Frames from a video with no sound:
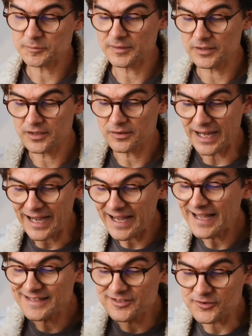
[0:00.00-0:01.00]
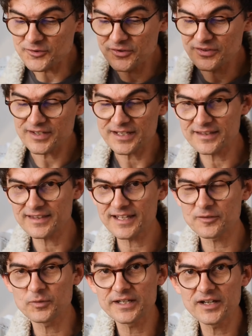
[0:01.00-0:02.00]
below. I do think
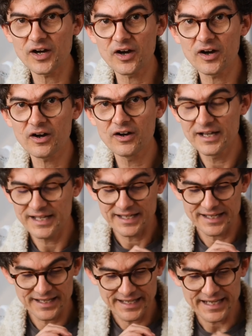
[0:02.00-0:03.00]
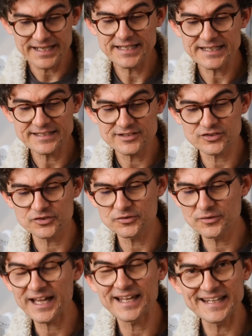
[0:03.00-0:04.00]
that we are heading
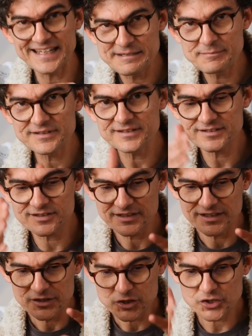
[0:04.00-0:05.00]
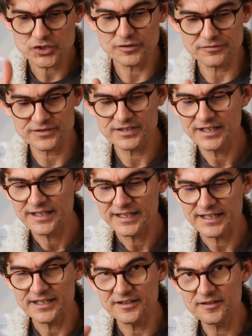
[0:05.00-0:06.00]
into an imminent shift
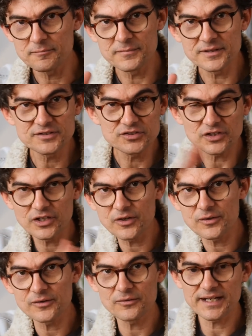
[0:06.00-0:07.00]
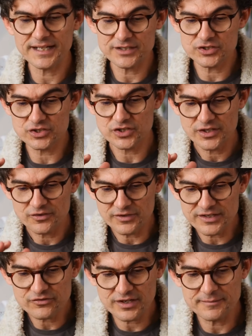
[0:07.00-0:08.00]
in the mid to lower range
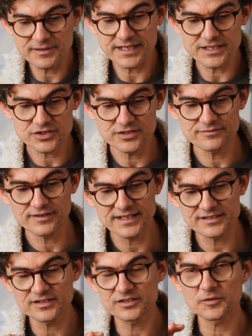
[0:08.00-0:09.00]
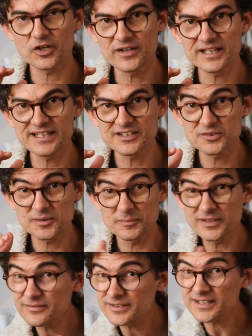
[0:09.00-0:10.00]
retro emulation devices, going into a
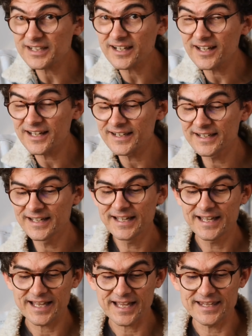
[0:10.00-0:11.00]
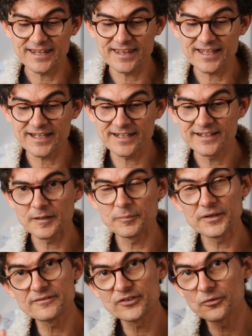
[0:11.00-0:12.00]
bit of a decline, and then a
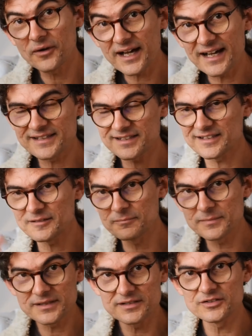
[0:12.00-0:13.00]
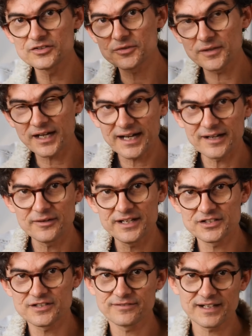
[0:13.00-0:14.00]
bit of a rise in the mid to high
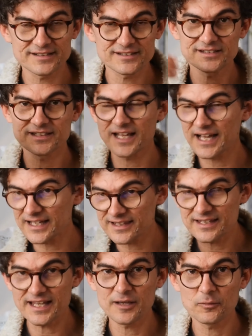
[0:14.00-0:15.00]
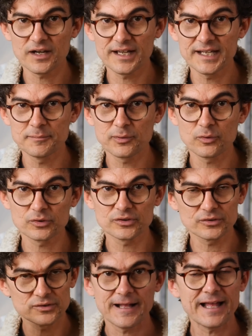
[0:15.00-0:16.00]
range devices like the AYN
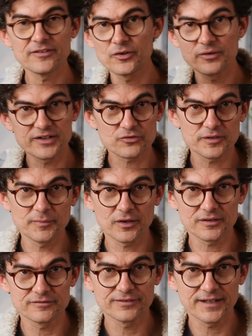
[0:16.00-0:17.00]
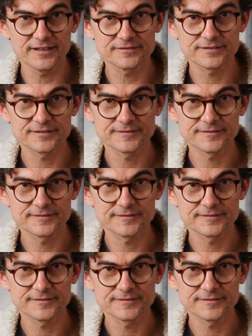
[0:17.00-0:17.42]
Portal and the Retroid Pocket 5.